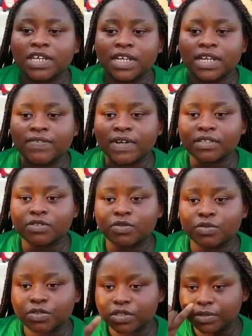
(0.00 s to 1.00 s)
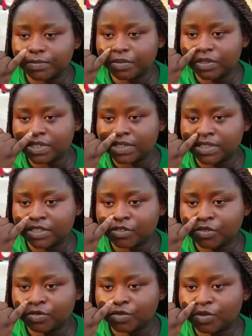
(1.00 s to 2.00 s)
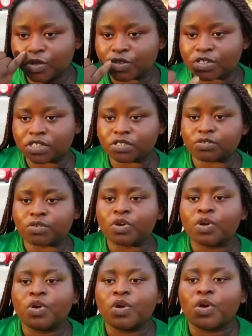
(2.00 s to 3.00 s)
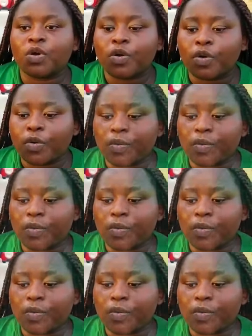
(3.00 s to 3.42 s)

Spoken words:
It's something that I don't know what the government is